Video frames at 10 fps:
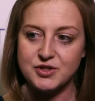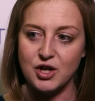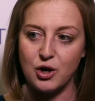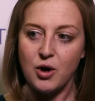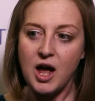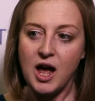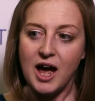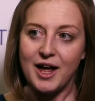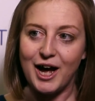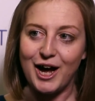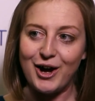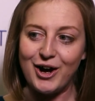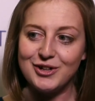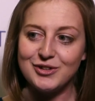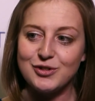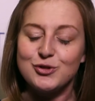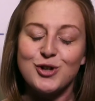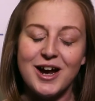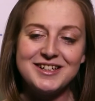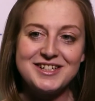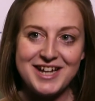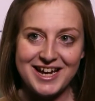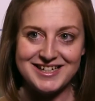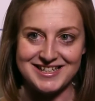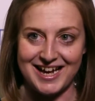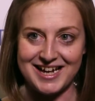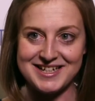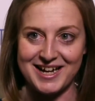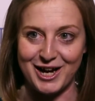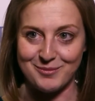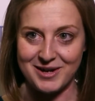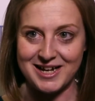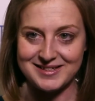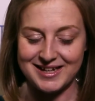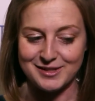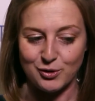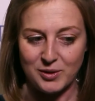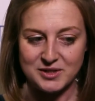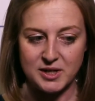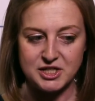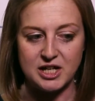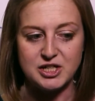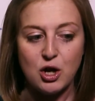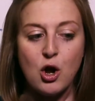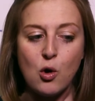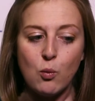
So trying to change that is always quite challenging.